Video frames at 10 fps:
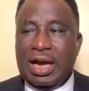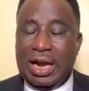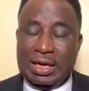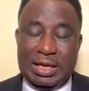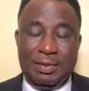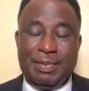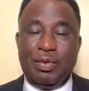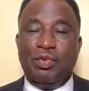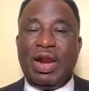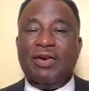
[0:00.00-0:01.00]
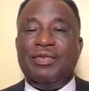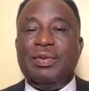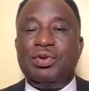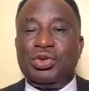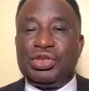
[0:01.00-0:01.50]
And Abel will have been
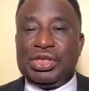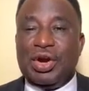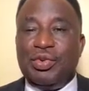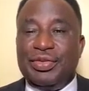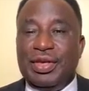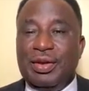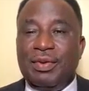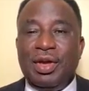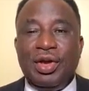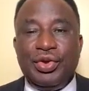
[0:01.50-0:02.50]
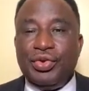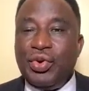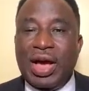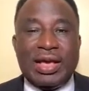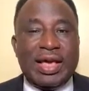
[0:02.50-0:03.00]
able to share with him, you
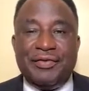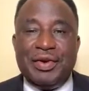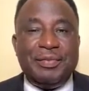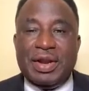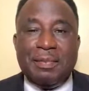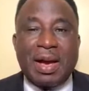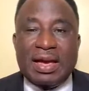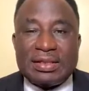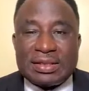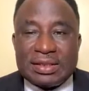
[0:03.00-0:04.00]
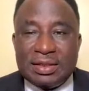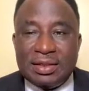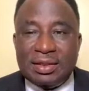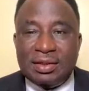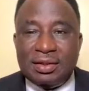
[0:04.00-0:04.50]
know, I gave him the best
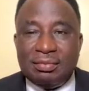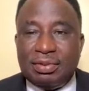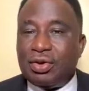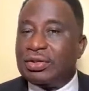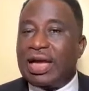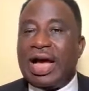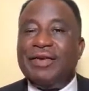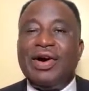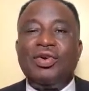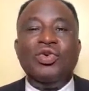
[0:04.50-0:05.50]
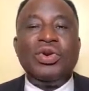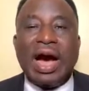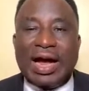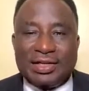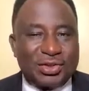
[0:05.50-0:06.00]
because I have a good
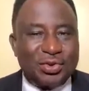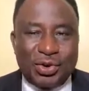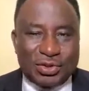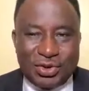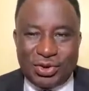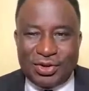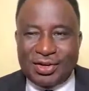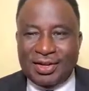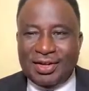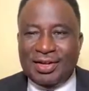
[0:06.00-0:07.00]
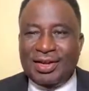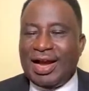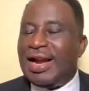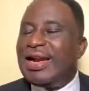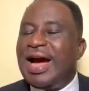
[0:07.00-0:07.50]
heart towards God.
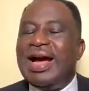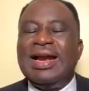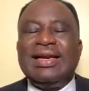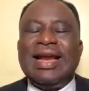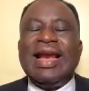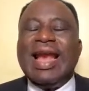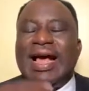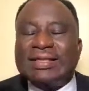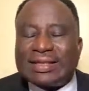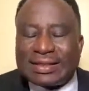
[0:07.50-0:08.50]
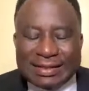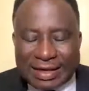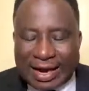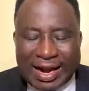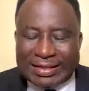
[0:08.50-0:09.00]
And that the
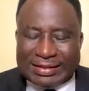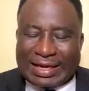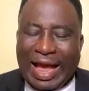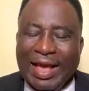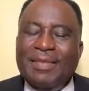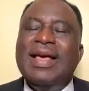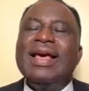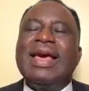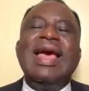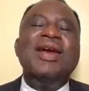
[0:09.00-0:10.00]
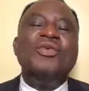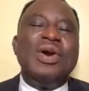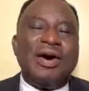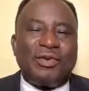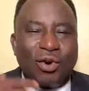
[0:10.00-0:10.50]
next time, Cain
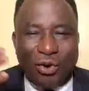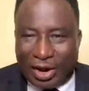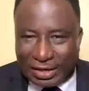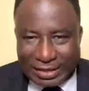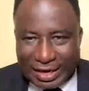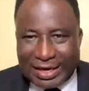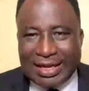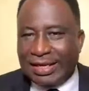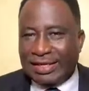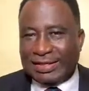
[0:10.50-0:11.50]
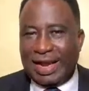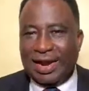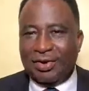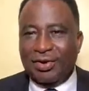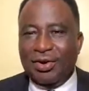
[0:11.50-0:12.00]
will have corrected his
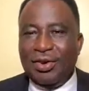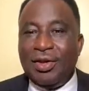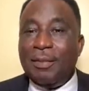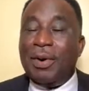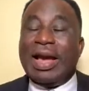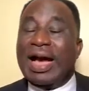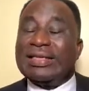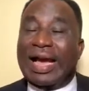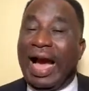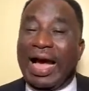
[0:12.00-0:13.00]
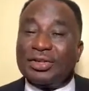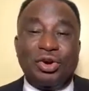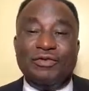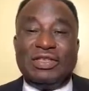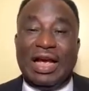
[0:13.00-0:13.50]
error. But he has a heart
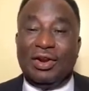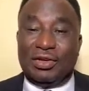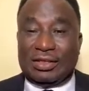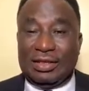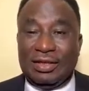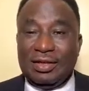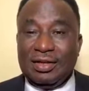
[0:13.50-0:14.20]
of jealousy.